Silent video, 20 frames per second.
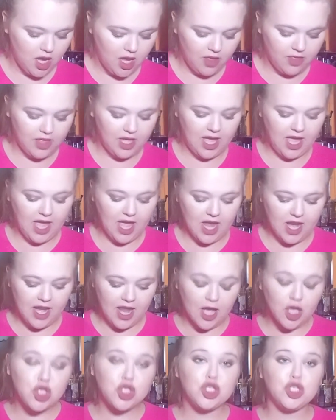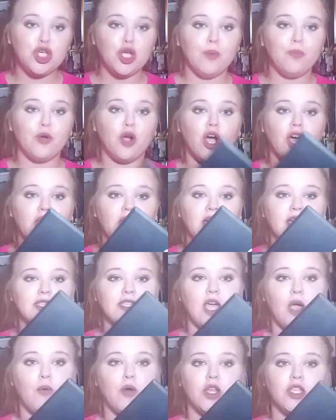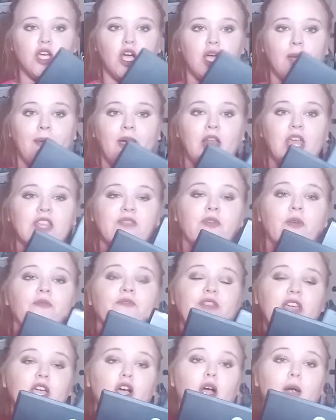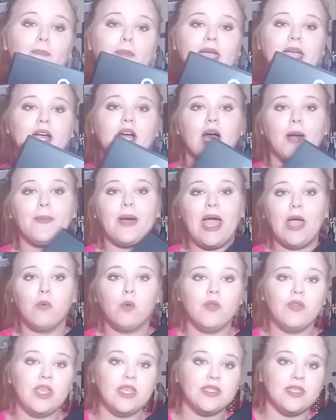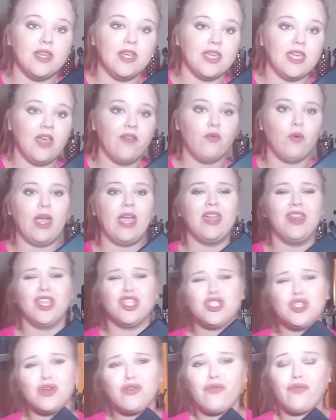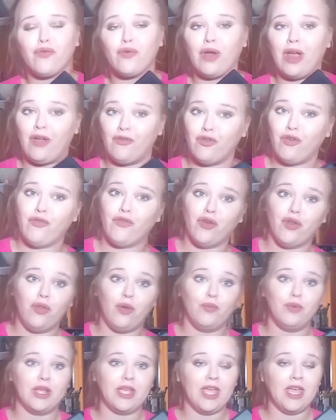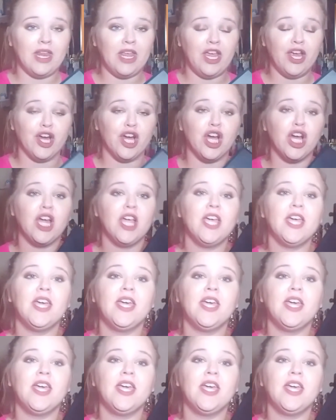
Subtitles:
The next 2 products I want to talk about is from VR Makeup. I won these in a giveaway and it took forever for them to get here.